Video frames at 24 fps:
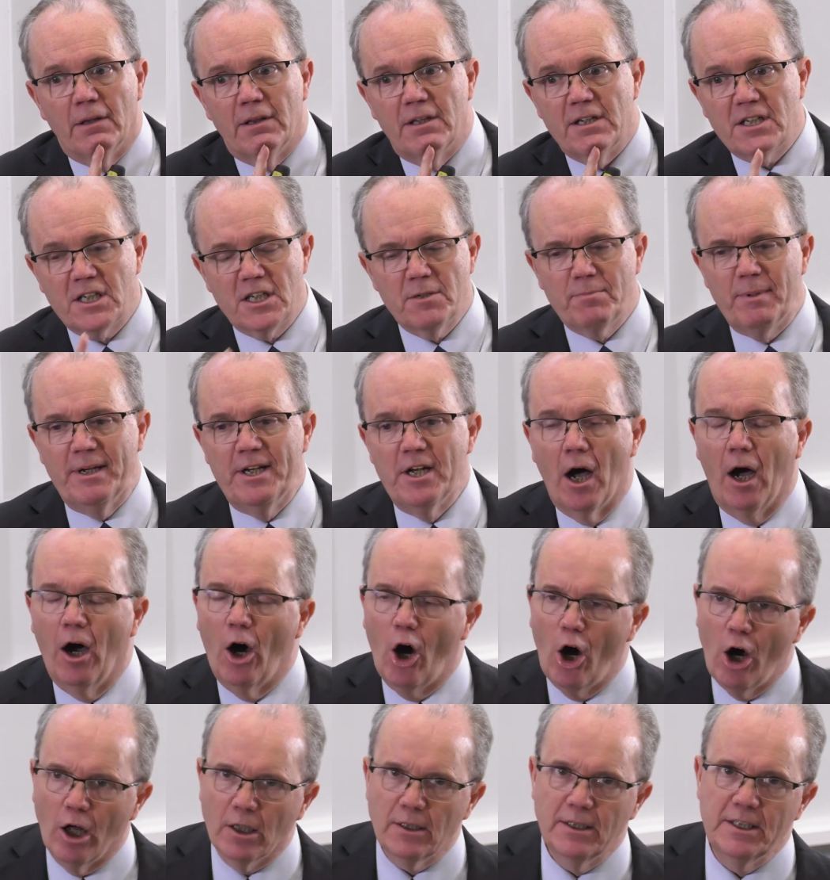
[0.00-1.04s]
This has been a
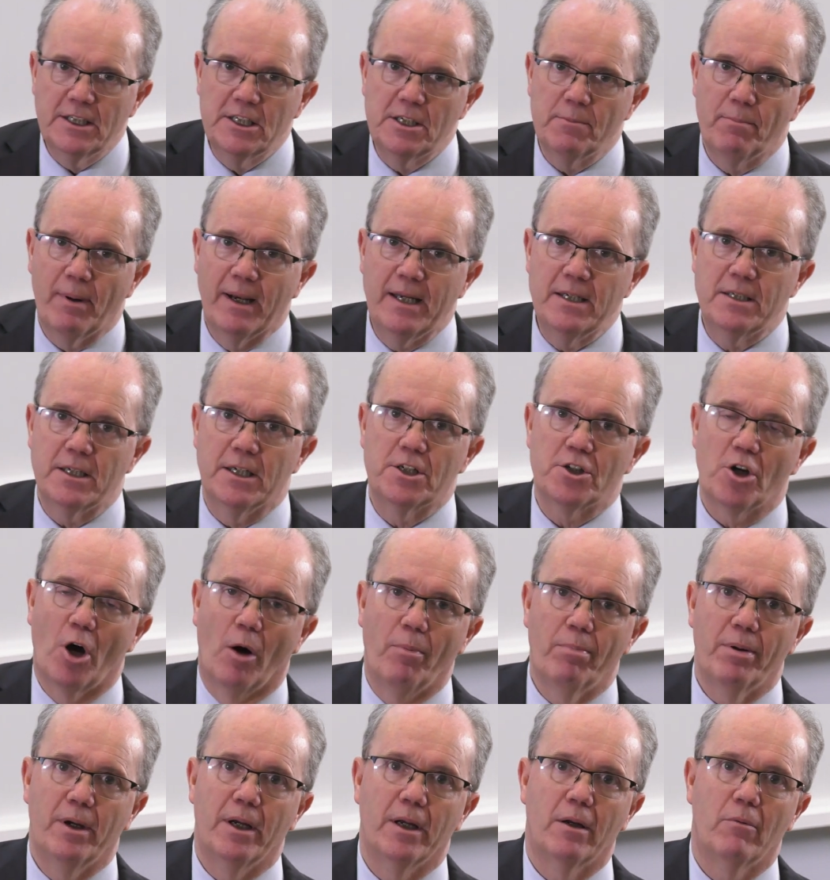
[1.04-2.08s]
hotly debated
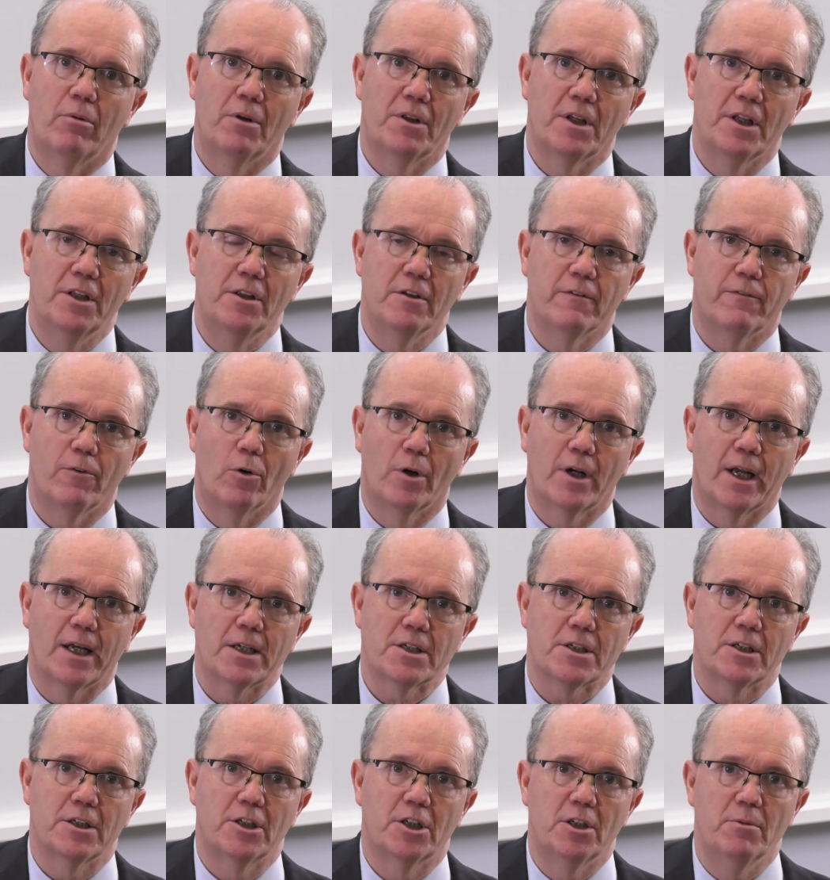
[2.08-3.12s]
topic within the
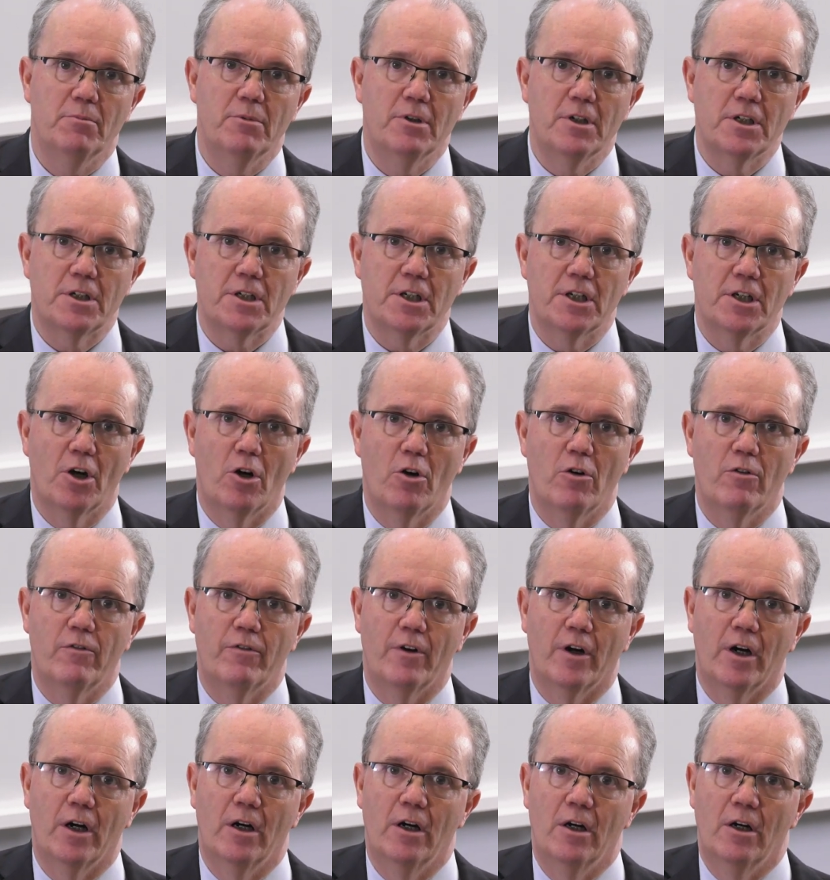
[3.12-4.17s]
forecasting community
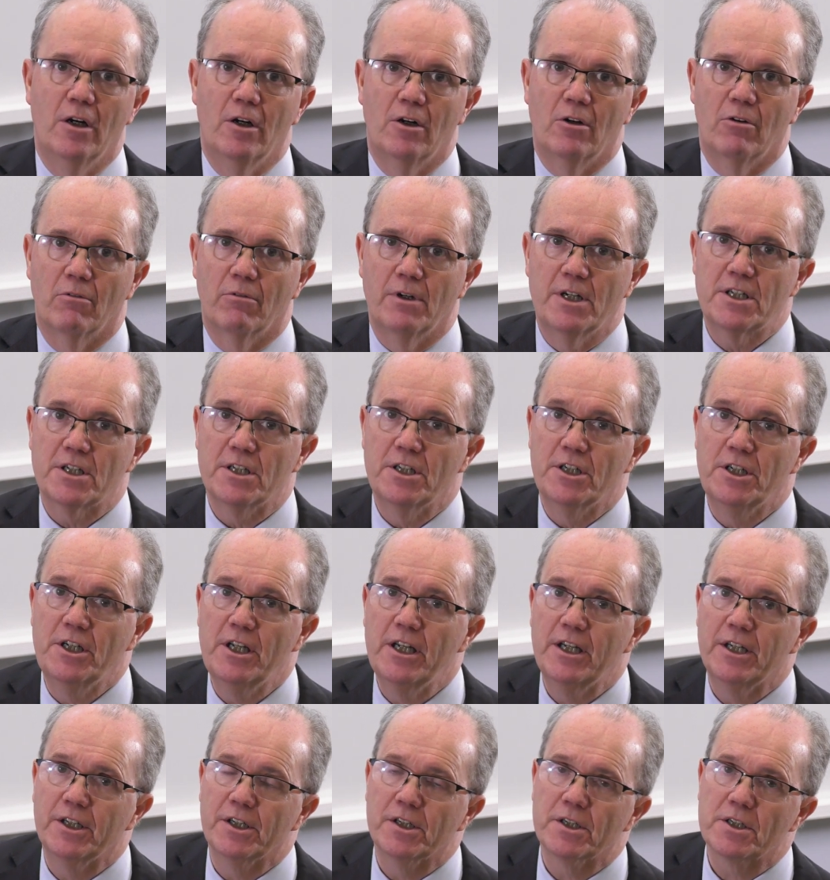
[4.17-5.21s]
over recent
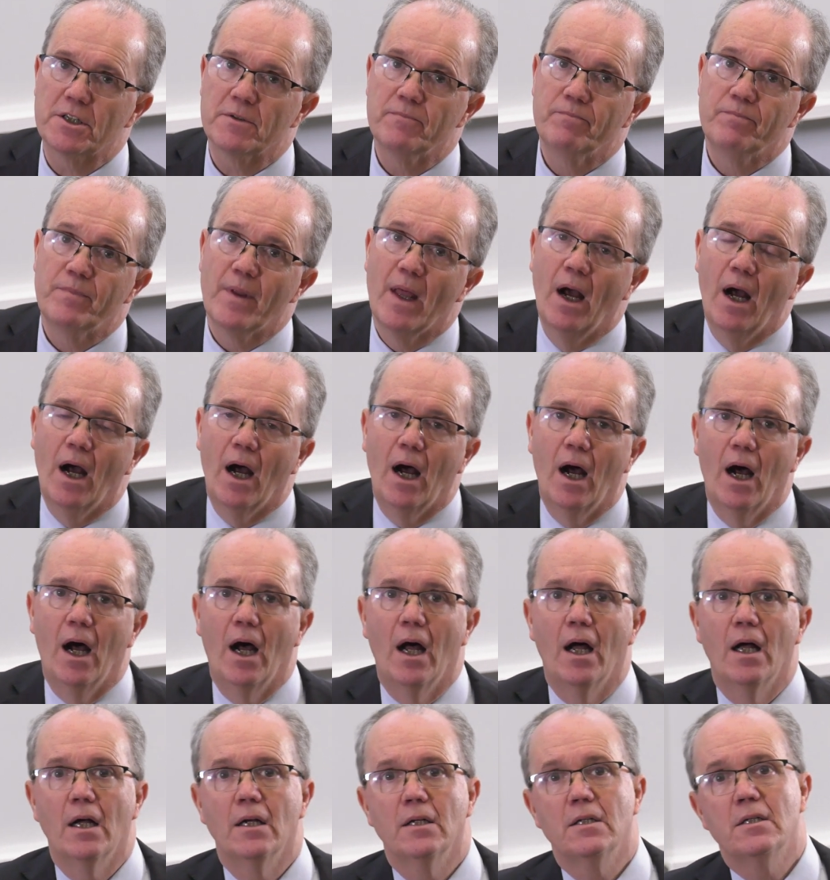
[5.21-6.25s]
years,
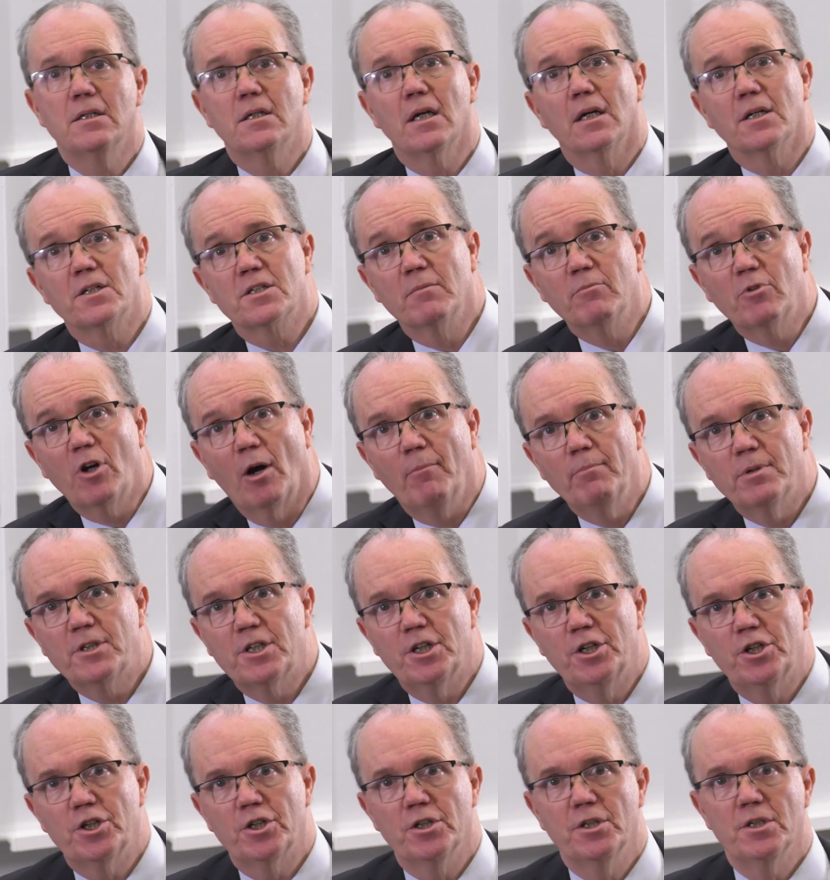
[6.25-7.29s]
and some
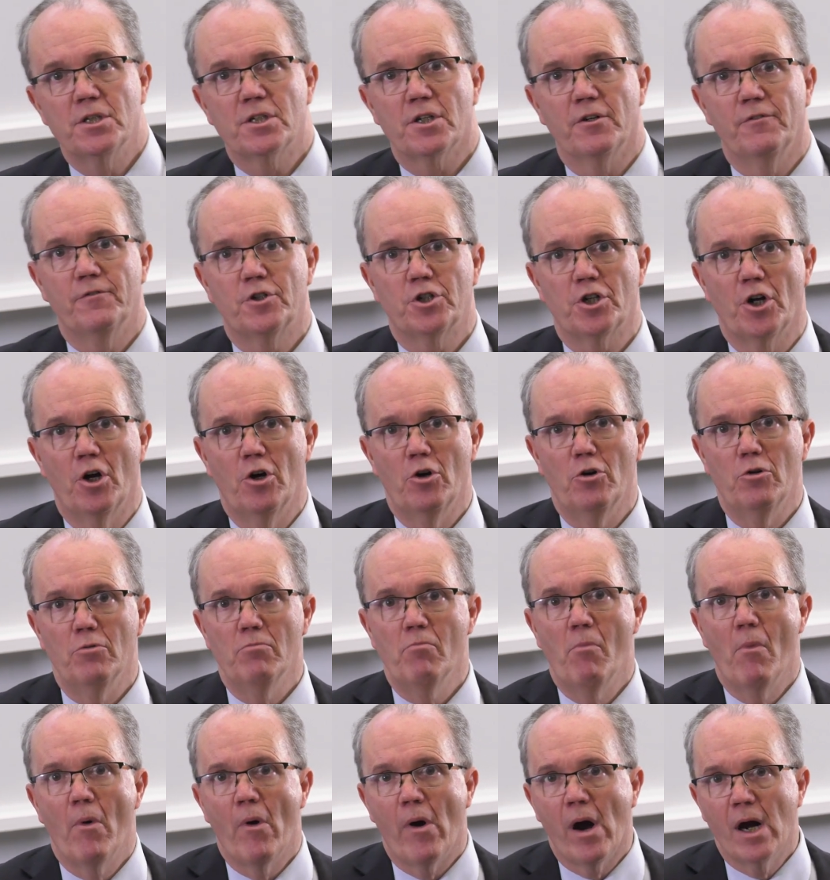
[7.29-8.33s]
competitions have
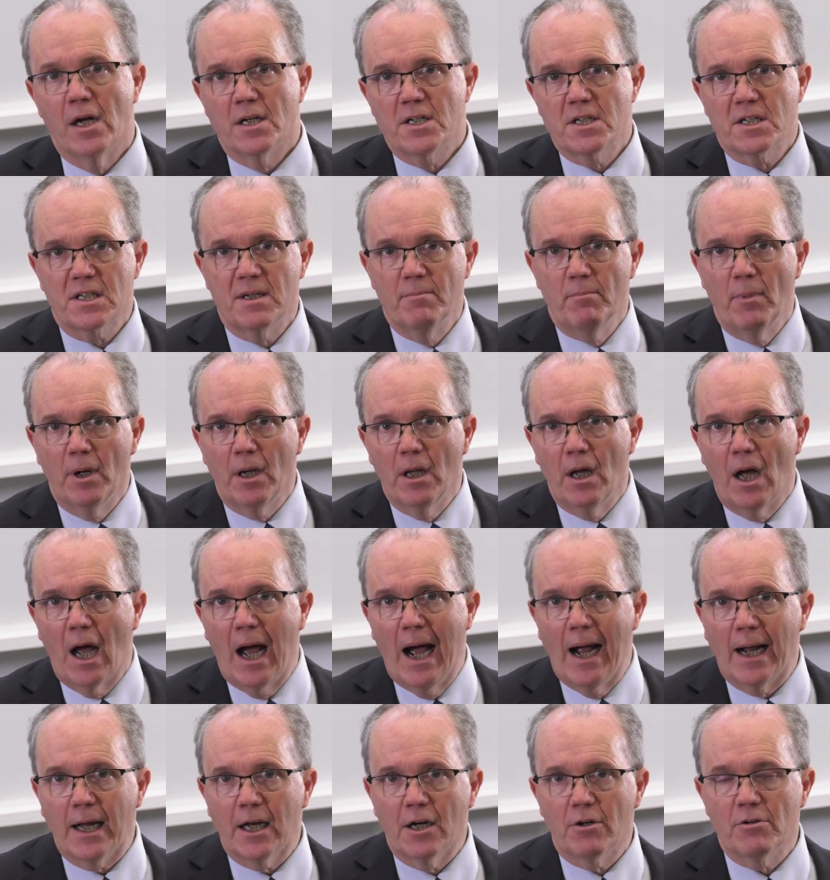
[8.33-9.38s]
shown similar
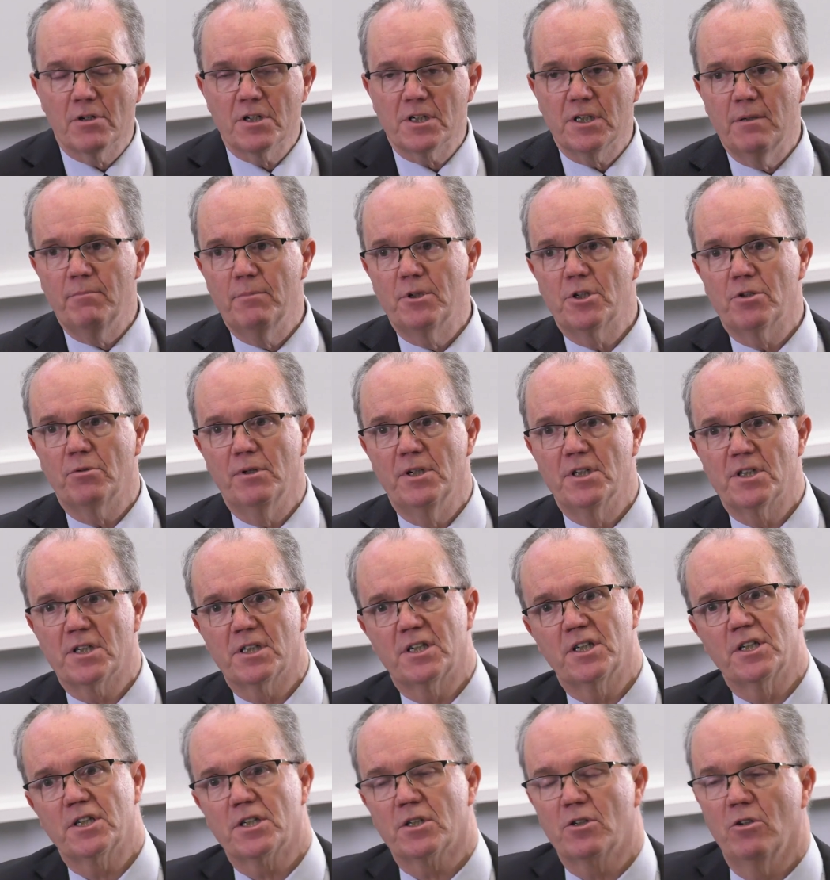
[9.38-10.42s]
accuracy between
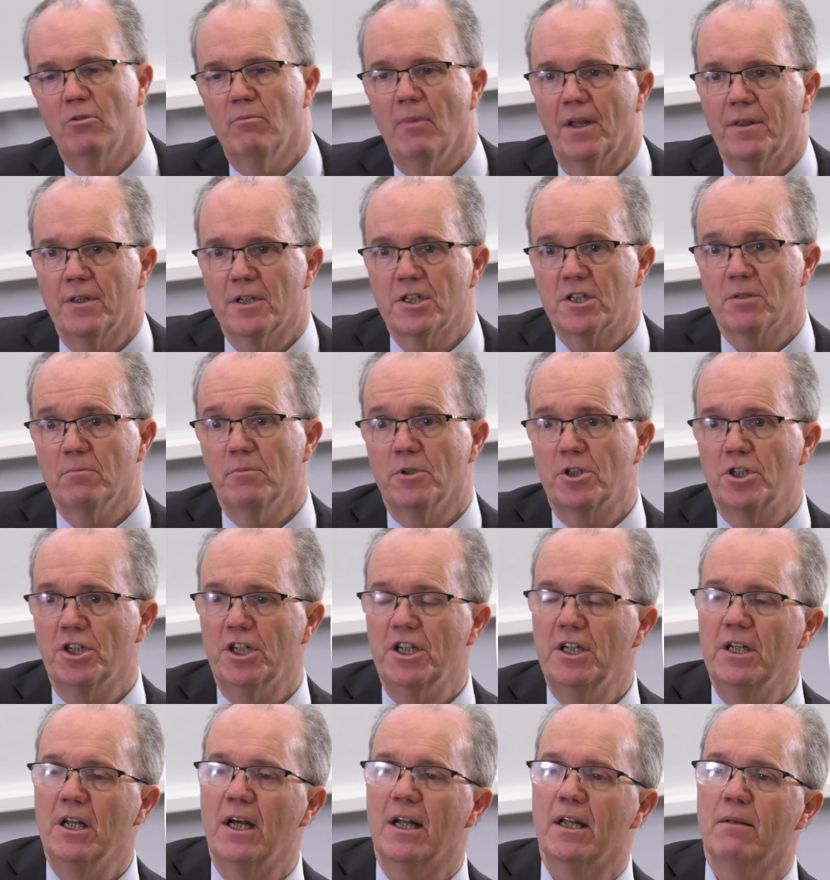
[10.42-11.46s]
statistical methods and
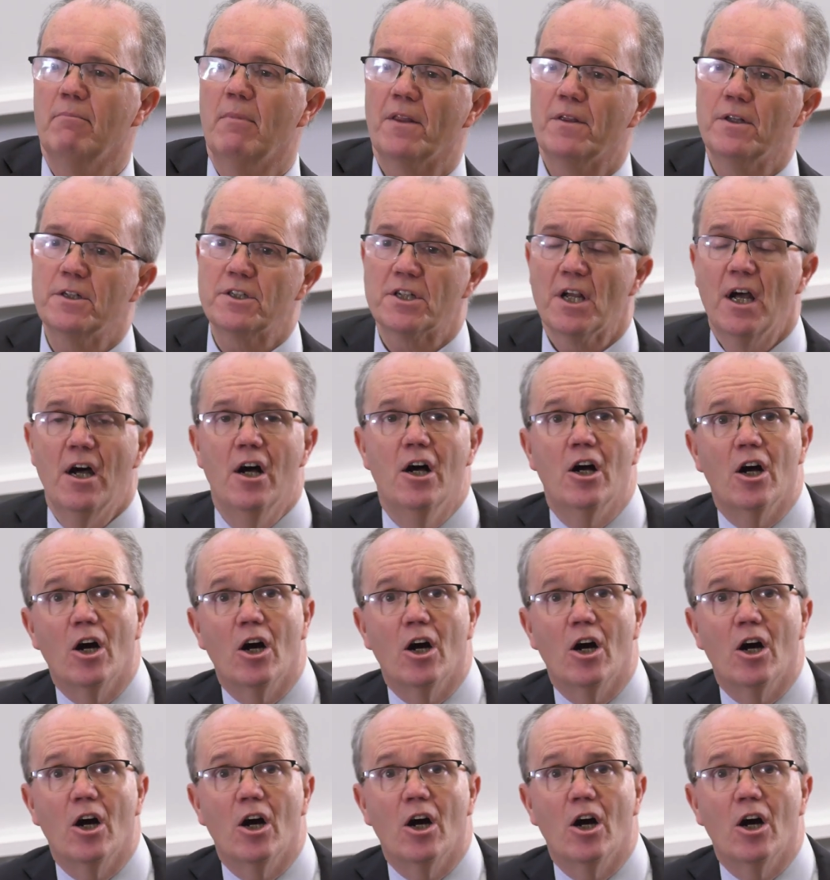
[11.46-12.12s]
machine learning methods.